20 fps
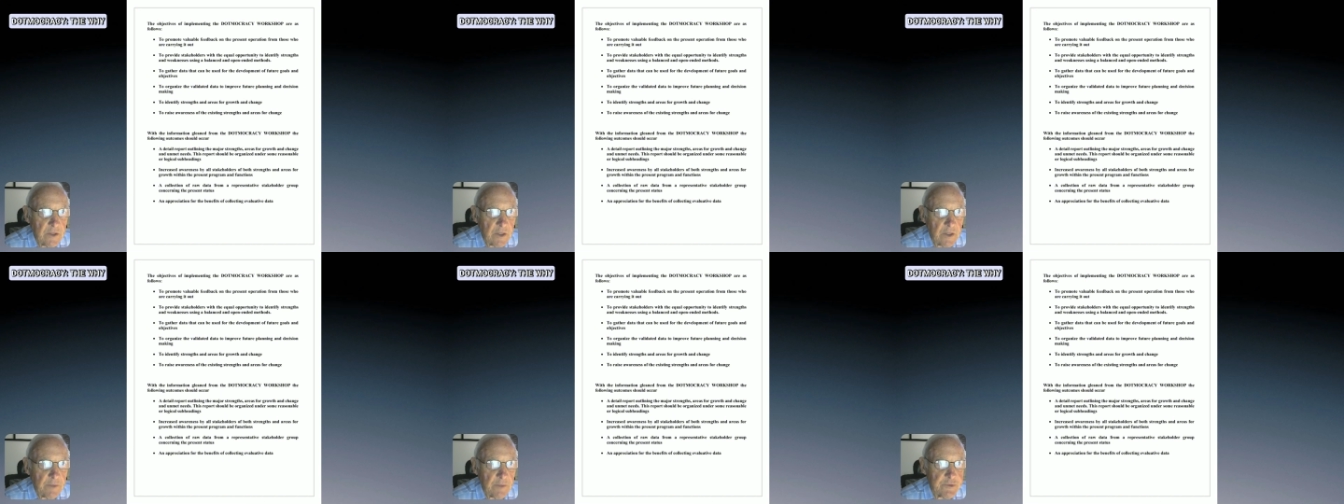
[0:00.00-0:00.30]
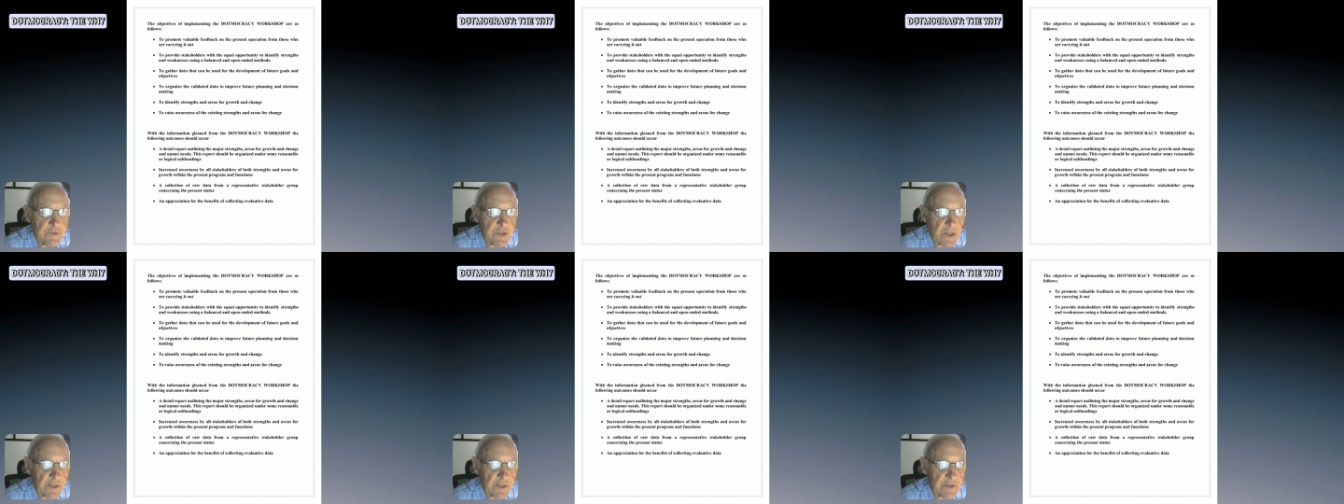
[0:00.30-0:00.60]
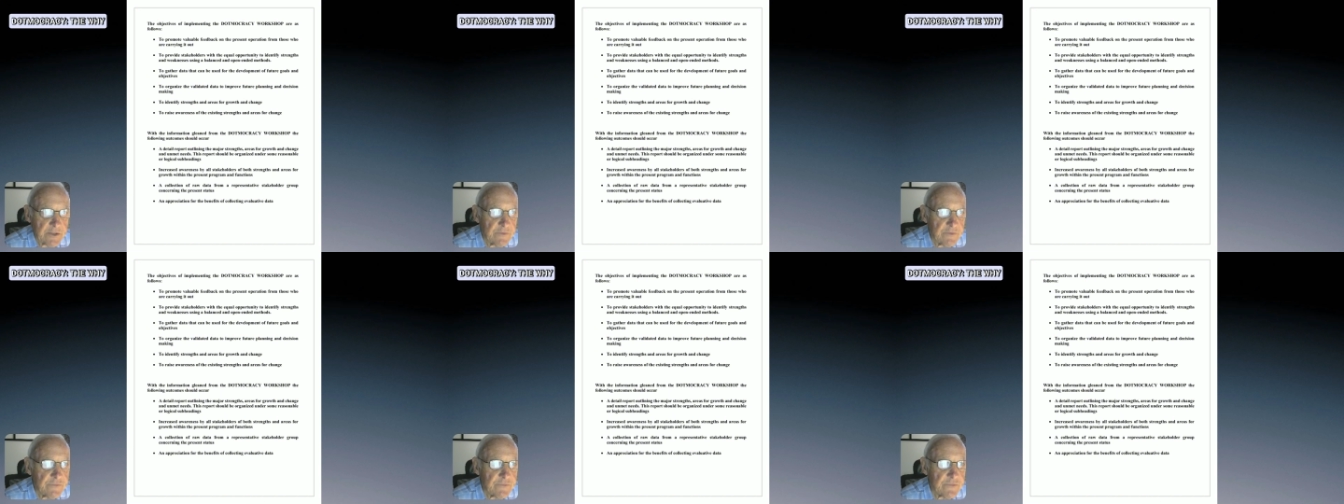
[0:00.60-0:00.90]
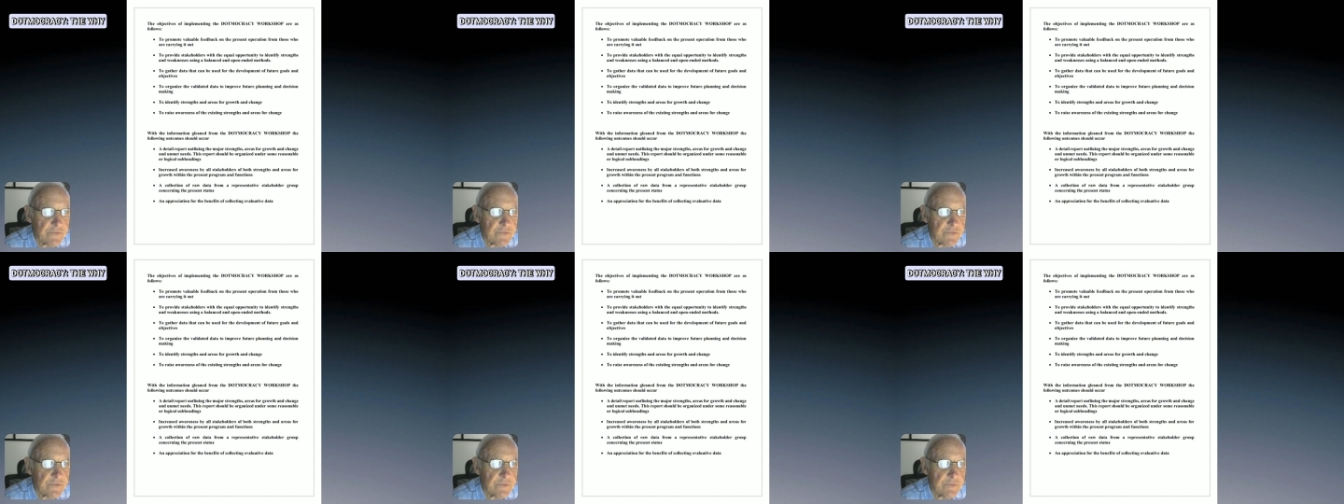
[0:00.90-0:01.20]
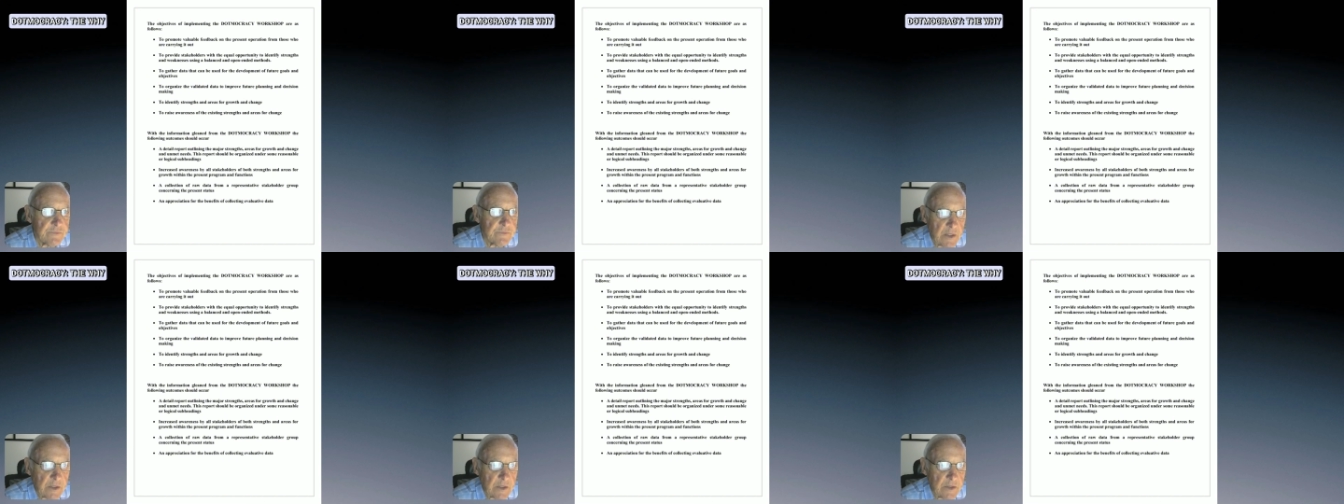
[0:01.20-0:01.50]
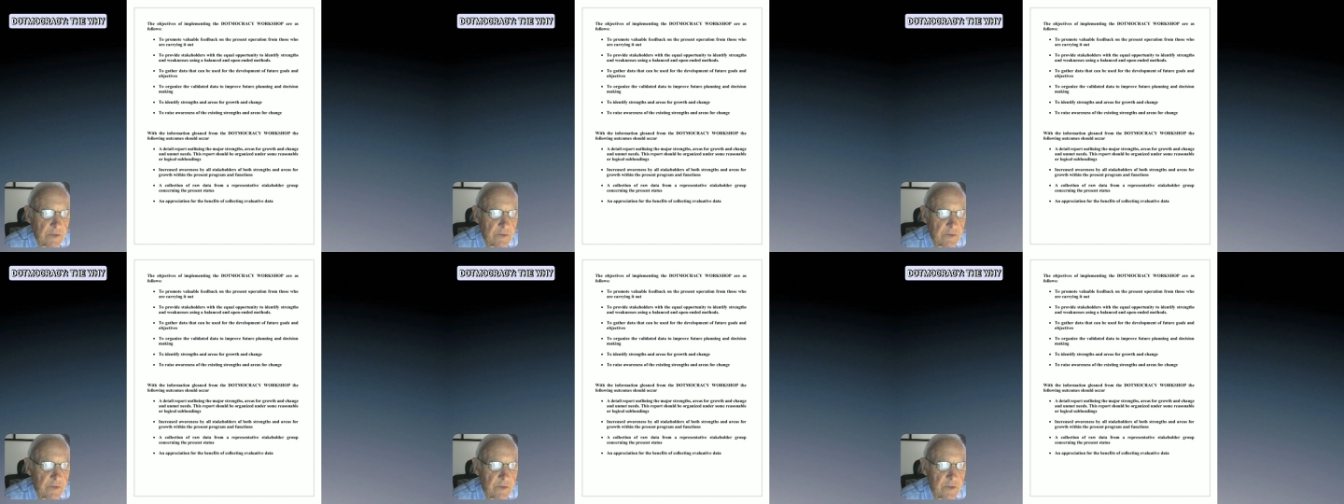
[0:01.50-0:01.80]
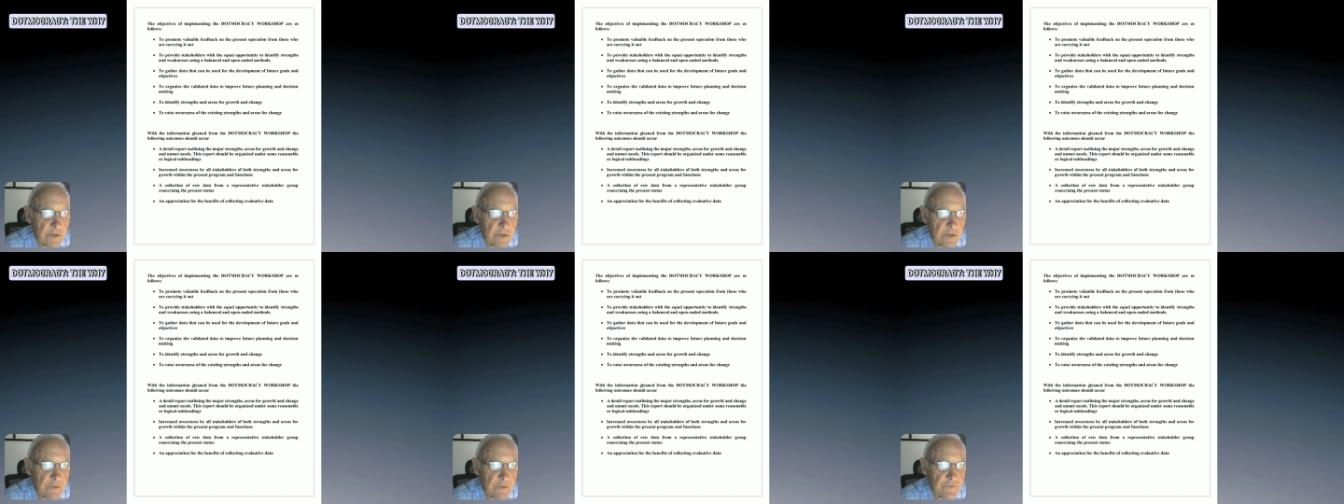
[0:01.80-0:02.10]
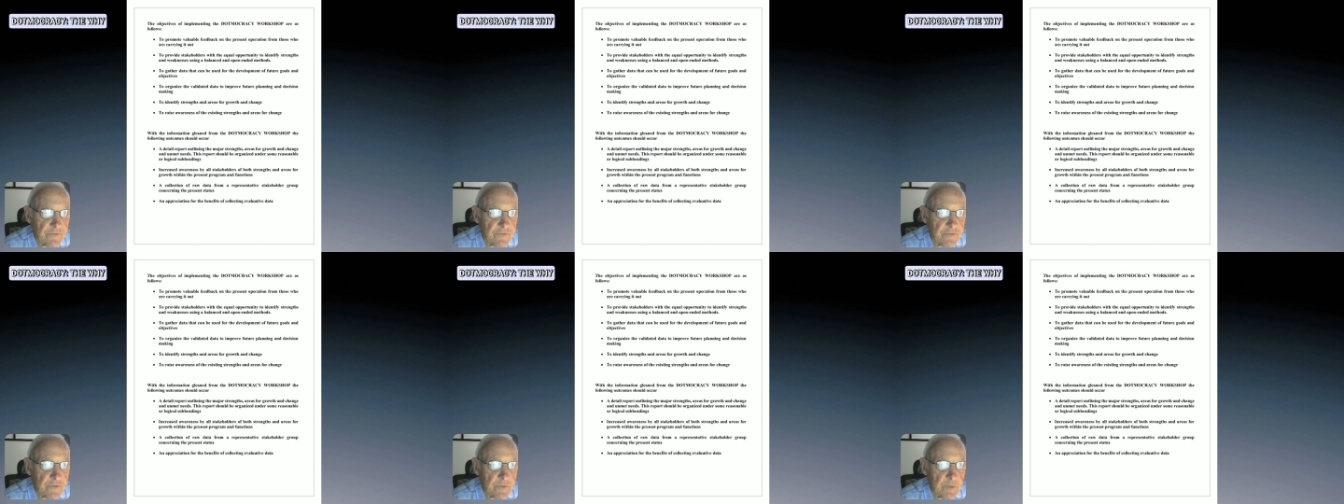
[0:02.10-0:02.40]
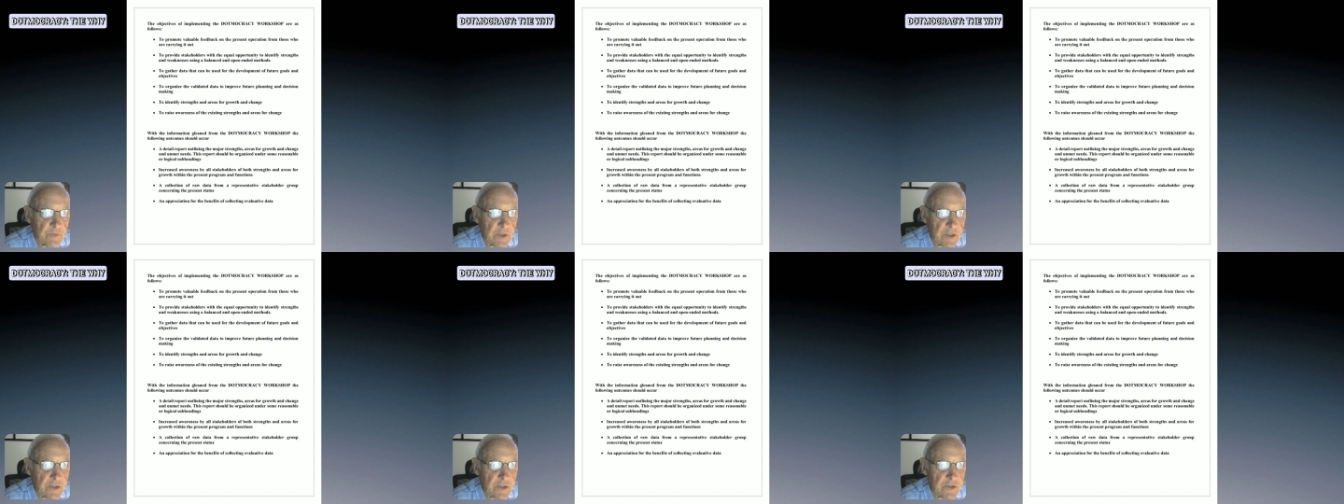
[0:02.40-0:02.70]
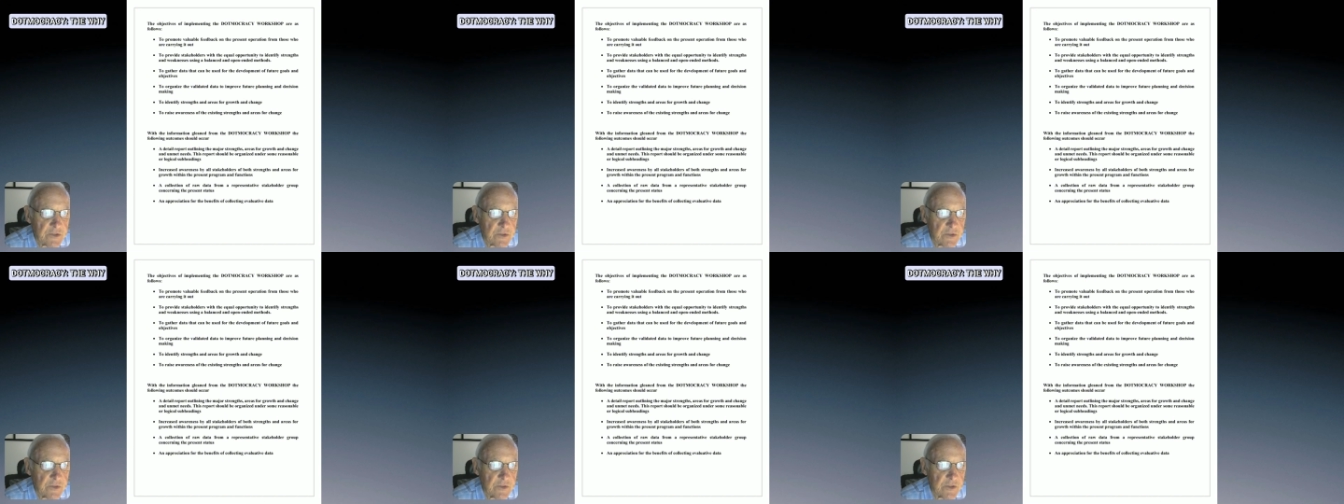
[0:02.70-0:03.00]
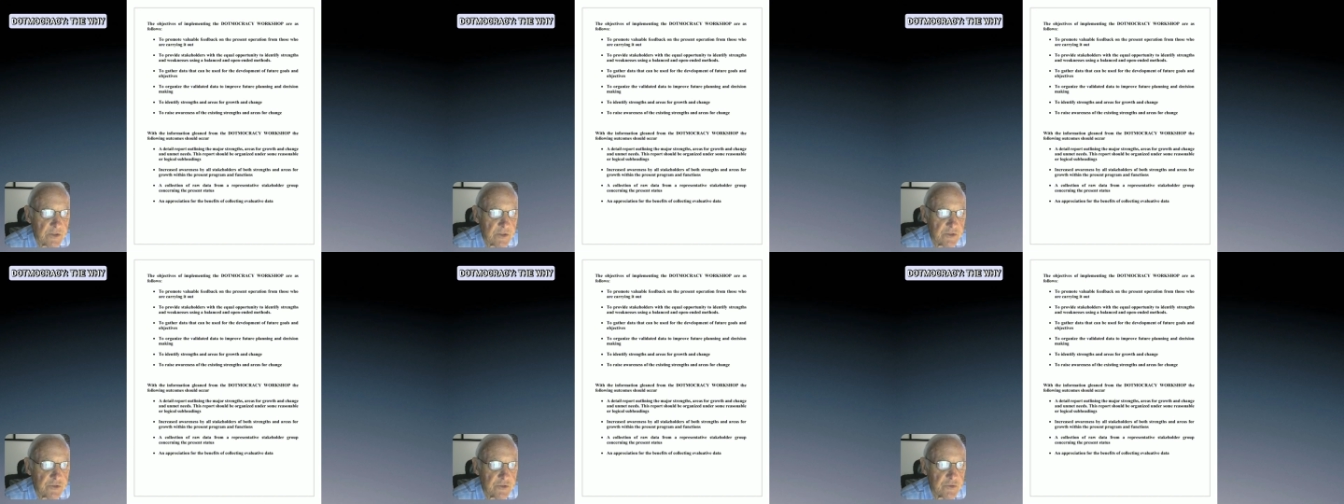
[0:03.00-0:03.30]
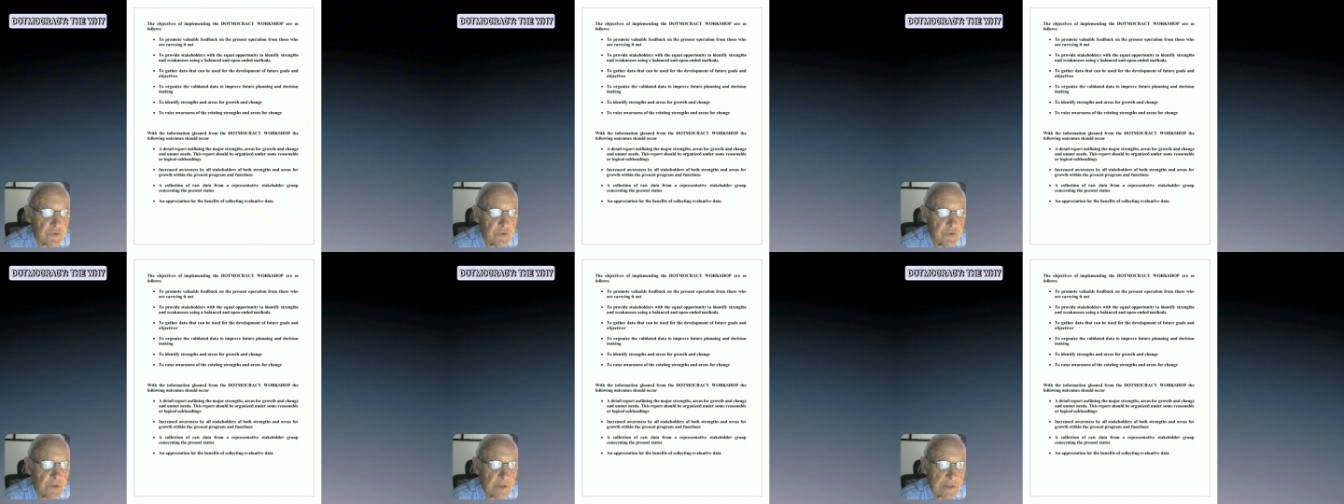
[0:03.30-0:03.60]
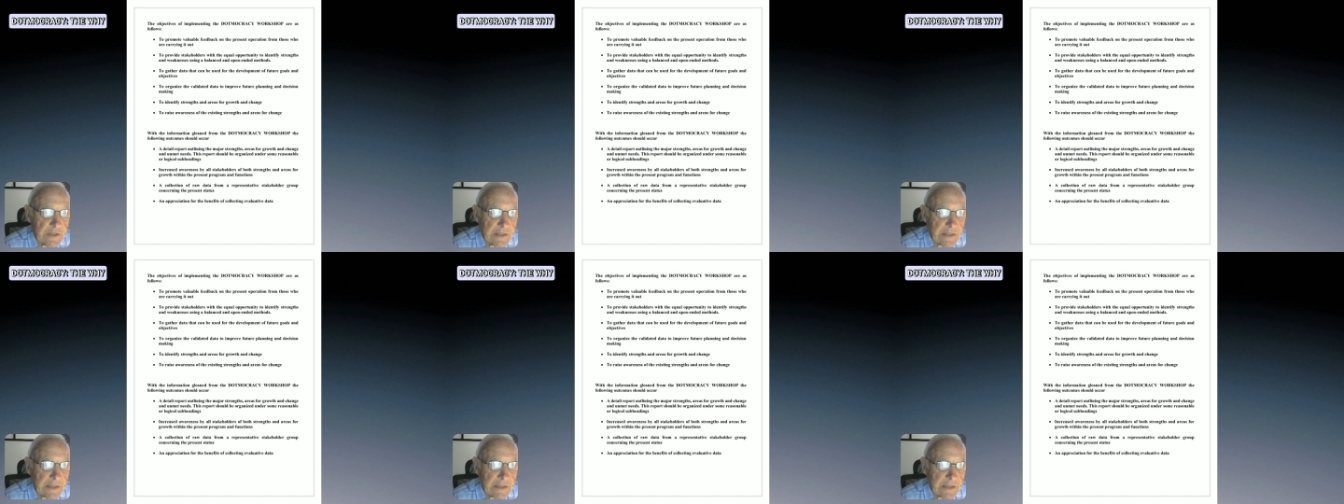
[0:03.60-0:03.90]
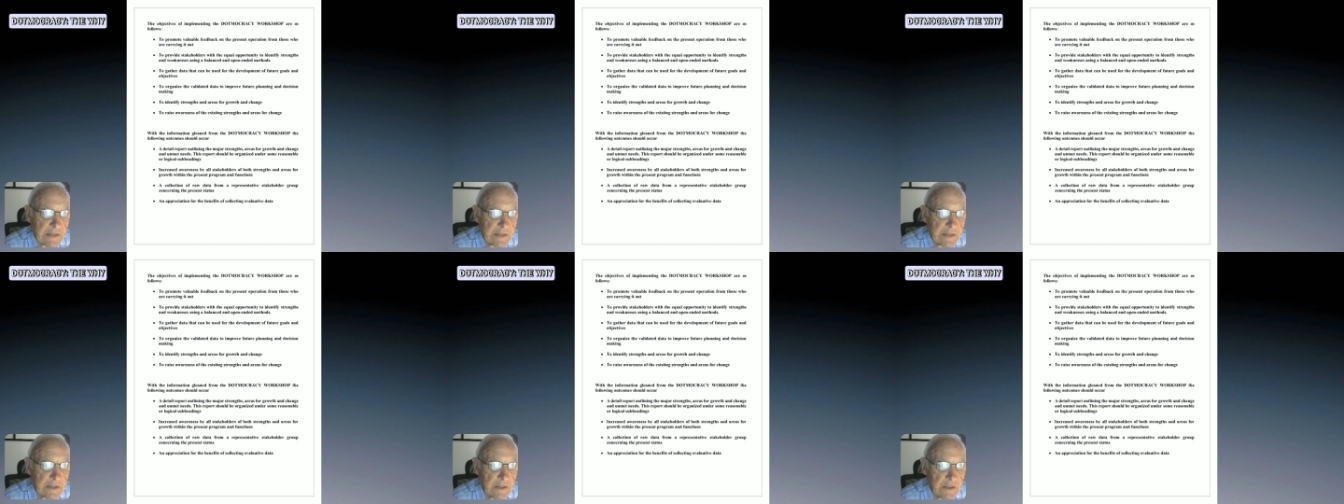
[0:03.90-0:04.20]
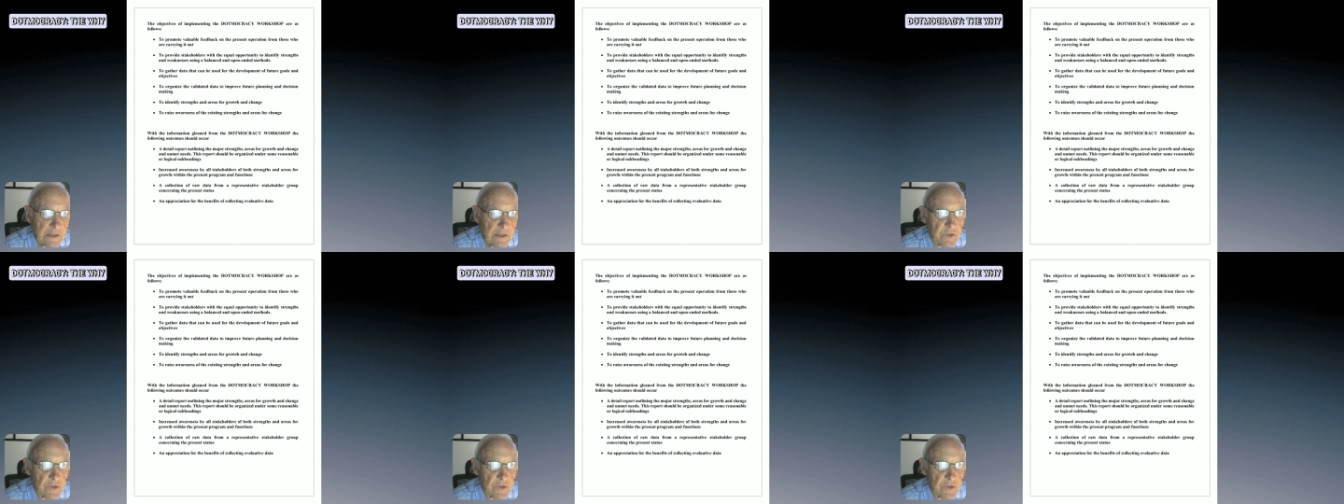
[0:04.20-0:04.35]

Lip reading: objectives and the information that you glean